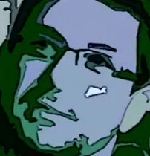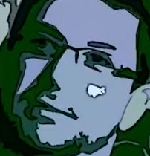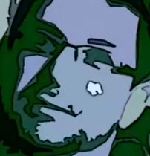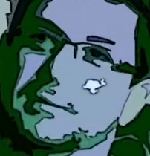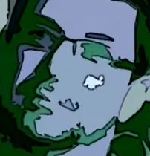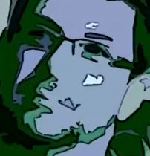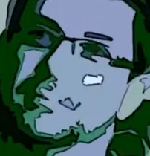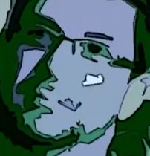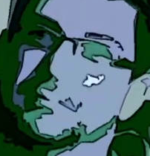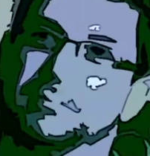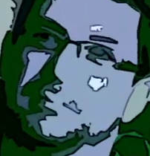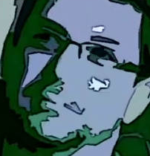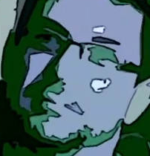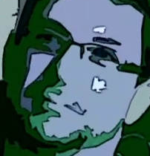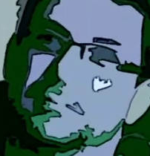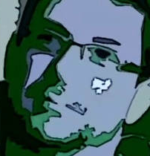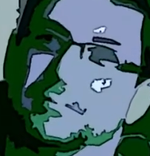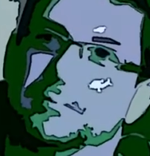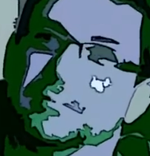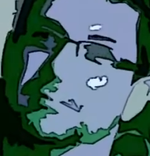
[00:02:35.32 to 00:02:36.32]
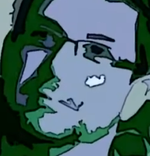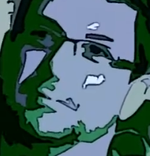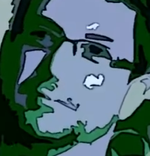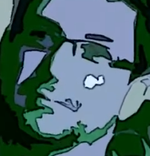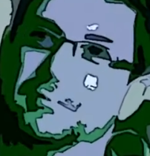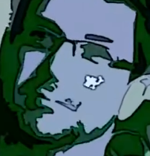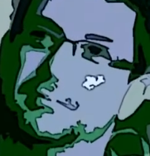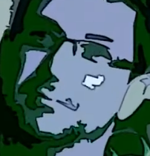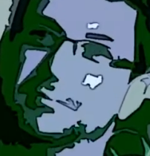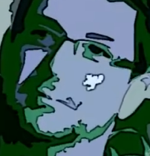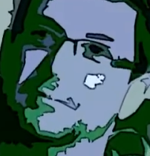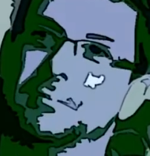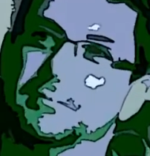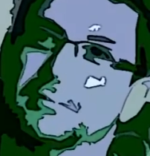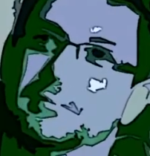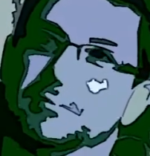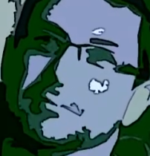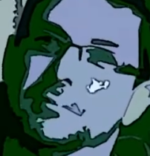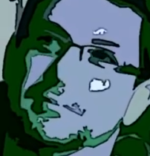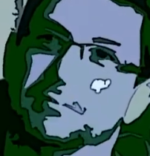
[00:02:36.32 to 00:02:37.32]
it uh, a sipping thing for
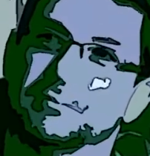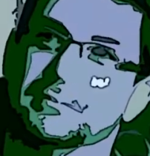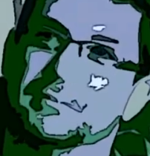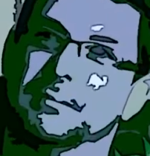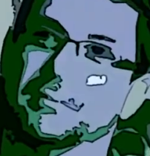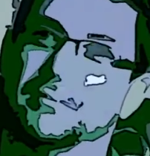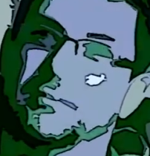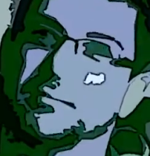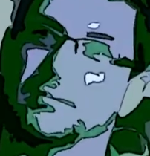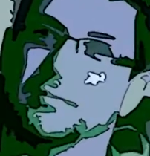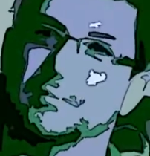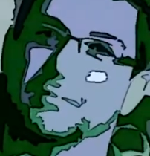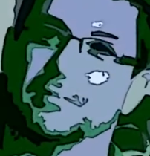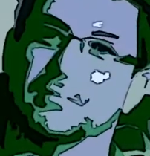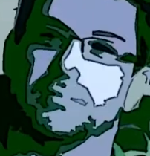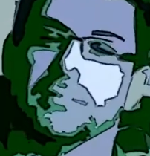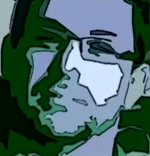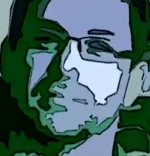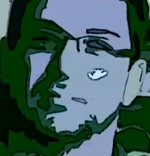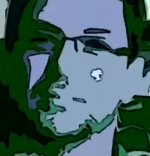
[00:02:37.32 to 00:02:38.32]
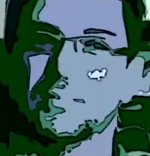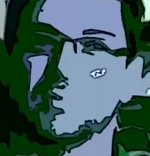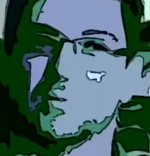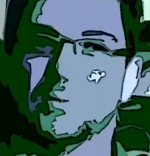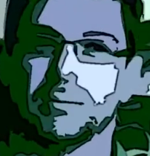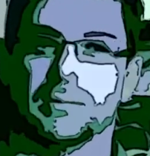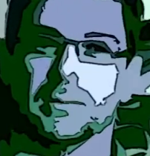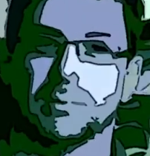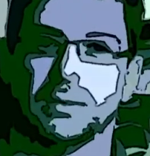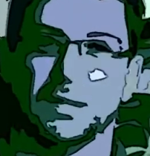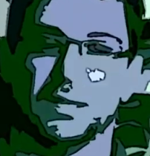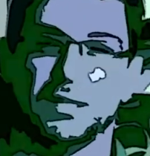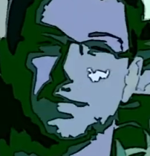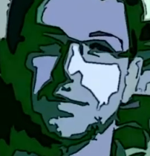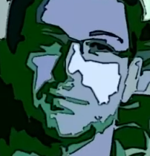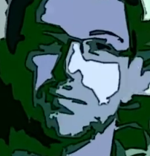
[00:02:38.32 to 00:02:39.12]
you, or is there a mixed drink that you prefer with